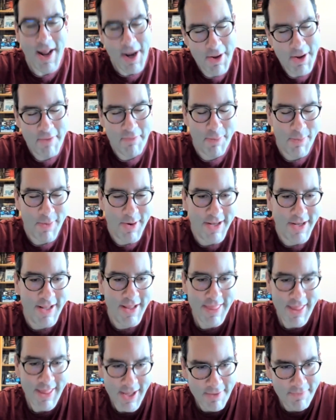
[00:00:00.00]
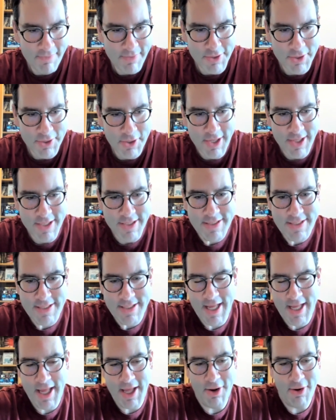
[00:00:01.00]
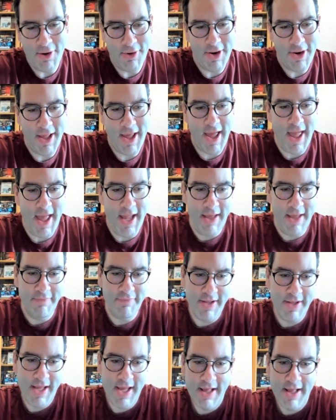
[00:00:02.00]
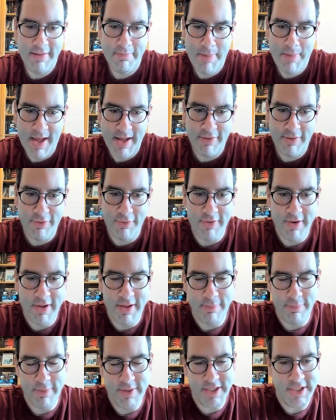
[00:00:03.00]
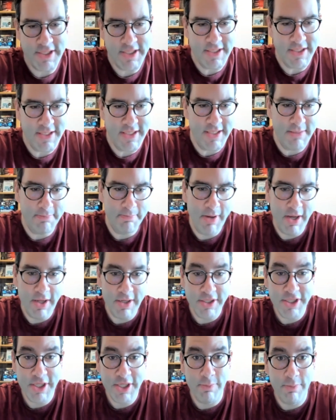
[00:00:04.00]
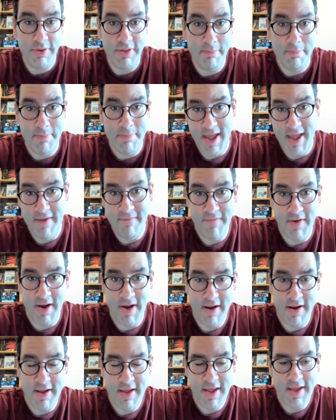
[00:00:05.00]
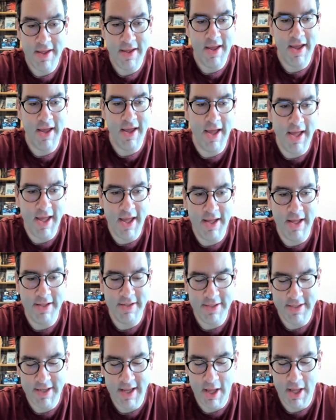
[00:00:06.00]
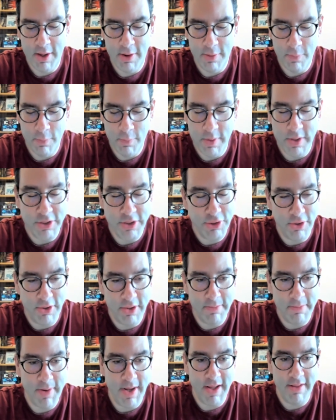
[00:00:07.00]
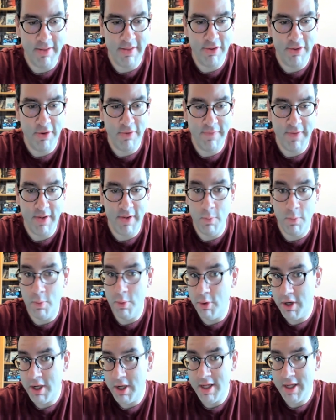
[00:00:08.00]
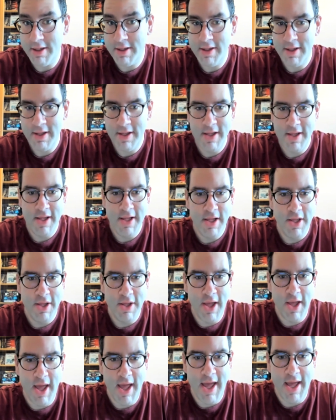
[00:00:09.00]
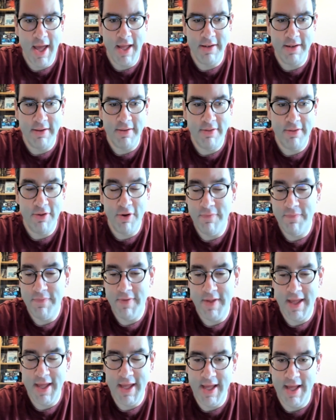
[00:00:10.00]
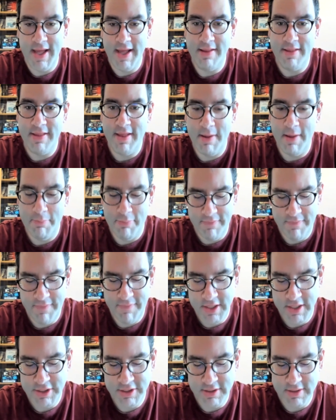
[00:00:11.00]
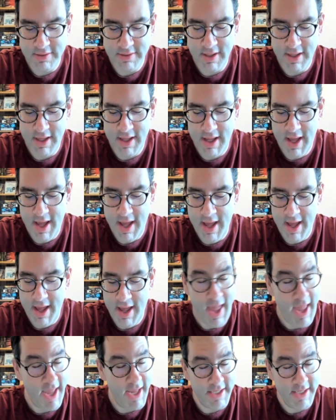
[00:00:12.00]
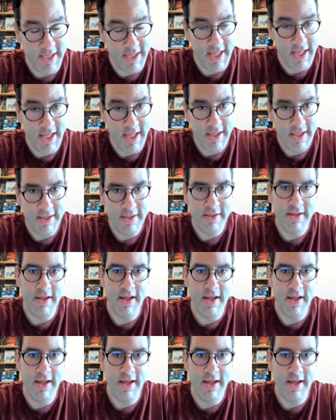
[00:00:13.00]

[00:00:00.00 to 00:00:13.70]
Hello, everyone. Thank you for joining us today on NFTS Backstories, which is in partnership with the BFI. Today, we're joined by Sophie Worger, and Sophie is a professional AD, and